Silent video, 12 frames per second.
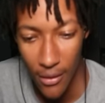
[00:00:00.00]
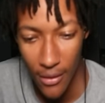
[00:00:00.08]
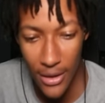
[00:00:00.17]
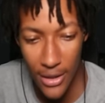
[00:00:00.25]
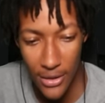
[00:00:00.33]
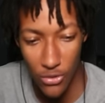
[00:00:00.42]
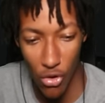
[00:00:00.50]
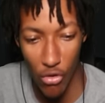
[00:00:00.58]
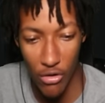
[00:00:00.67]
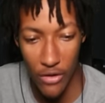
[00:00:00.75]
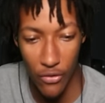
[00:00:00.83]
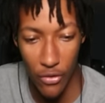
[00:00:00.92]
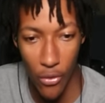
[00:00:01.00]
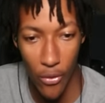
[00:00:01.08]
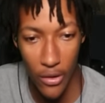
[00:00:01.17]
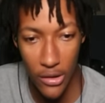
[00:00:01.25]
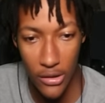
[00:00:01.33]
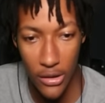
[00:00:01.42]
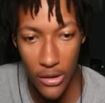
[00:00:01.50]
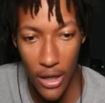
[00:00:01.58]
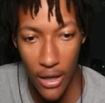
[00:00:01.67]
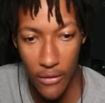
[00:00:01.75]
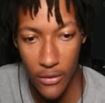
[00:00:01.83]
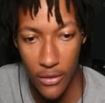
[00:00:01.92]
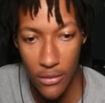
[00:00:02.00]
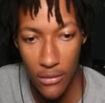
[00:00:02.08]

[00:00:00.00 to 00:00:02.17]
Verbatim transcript: It is already recorded in the diary.